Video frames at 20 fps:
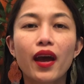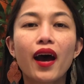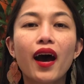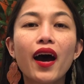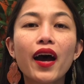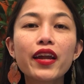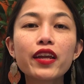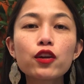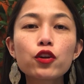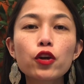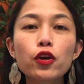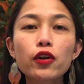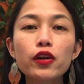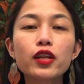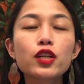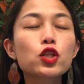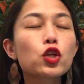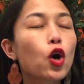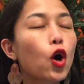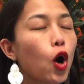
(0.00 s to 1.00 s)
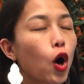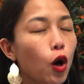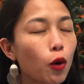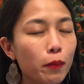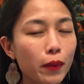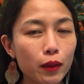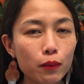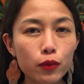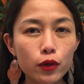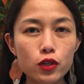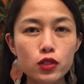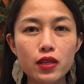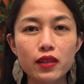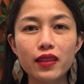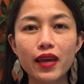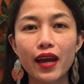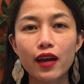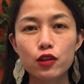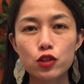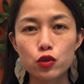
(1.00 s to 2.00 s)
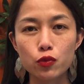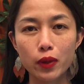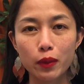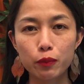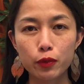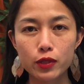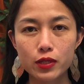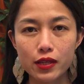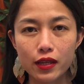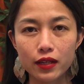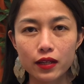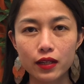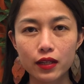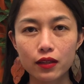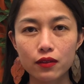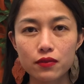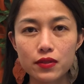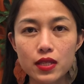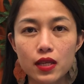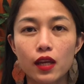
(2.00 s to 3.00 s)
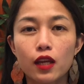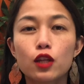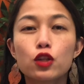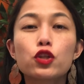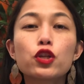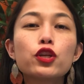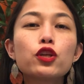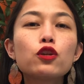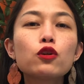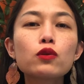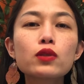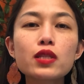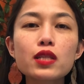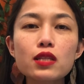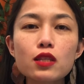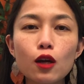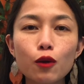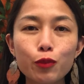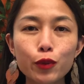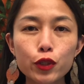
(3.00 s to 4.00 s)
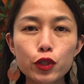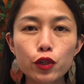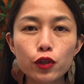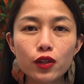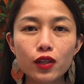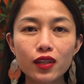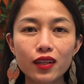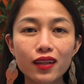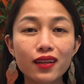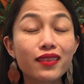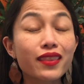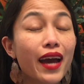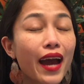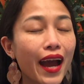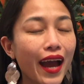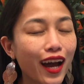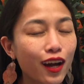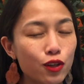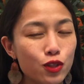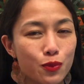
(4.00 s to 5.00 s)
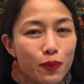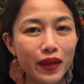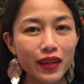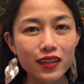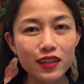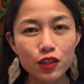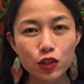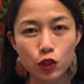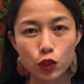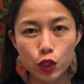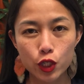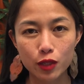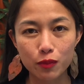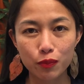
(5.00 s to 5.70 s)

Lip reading: I encourage all members in the House of Representatives to use this opportunity, the House Paid Internship